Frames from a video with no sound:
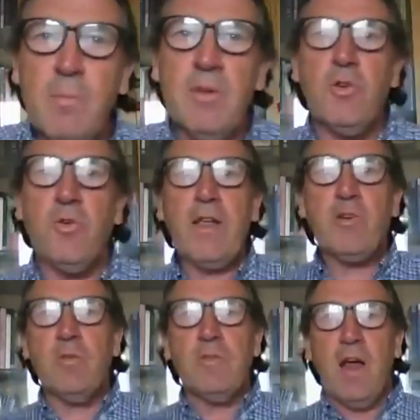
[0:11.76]
I'm a
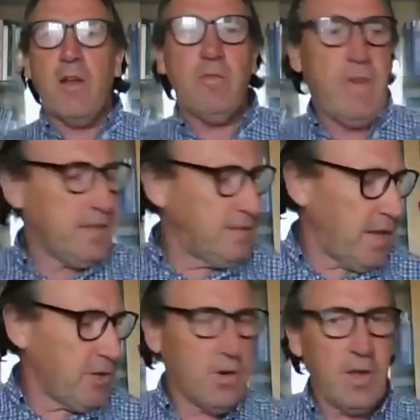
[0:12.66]
director of the Ayurveda
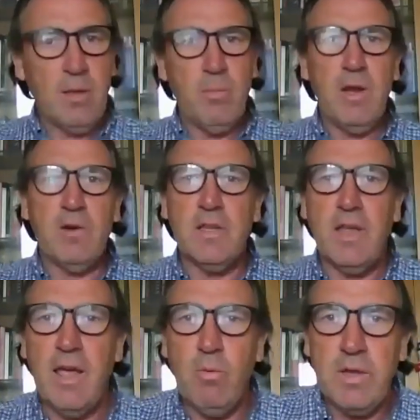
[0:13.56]
Centre, and I'm here
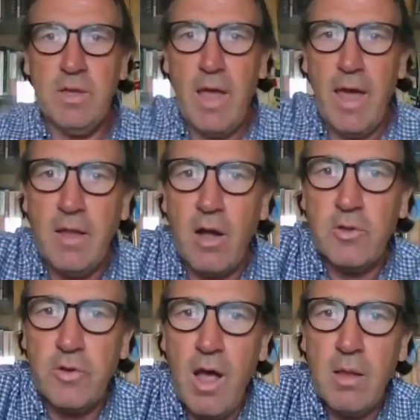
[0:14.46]
today with
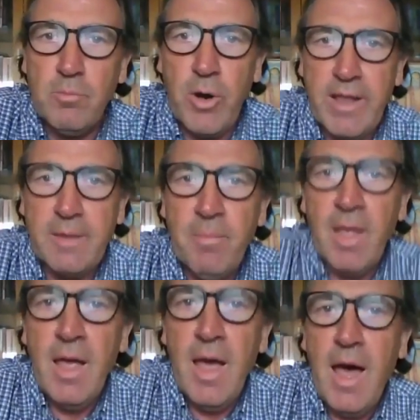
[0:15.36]
Dr. Don Brennan.
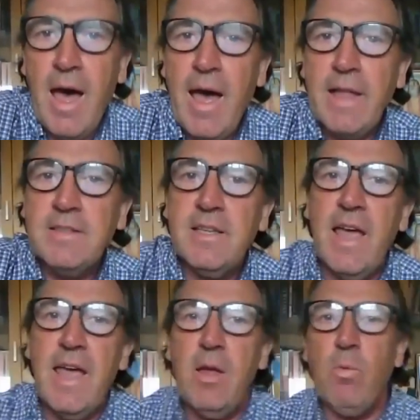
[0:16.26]
And
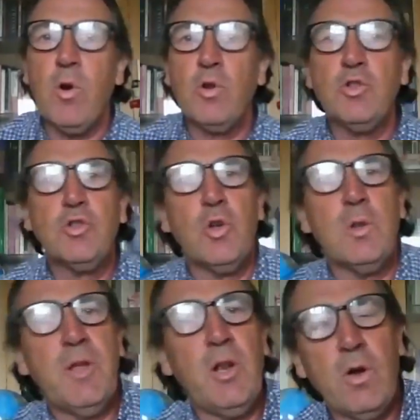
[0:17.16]
today we're just going
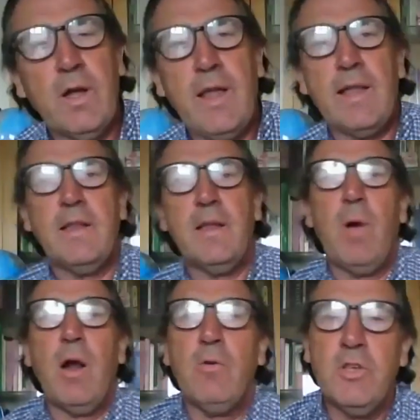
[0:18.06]
to be looking at the
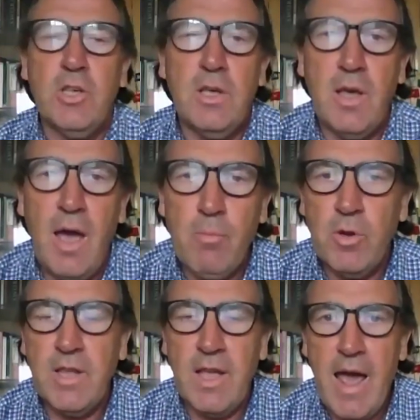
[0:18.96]
Maharishi
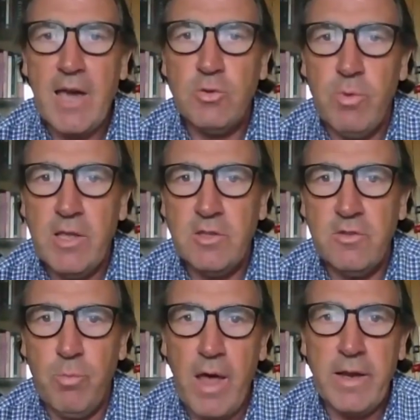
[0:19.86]
Amrit Kalash range
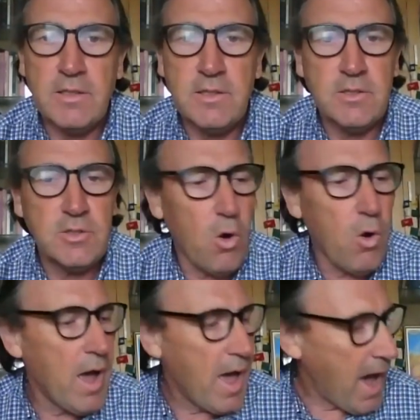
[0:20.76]
of products.
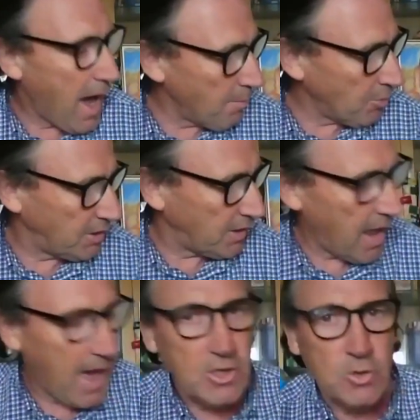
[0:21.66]
So, Amrit
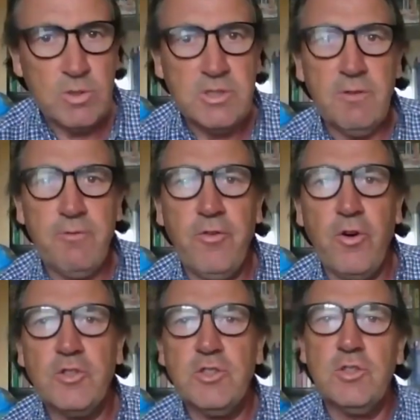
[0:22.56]
Kalash was the
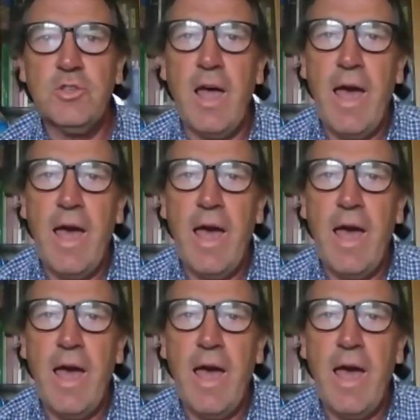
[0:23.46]
first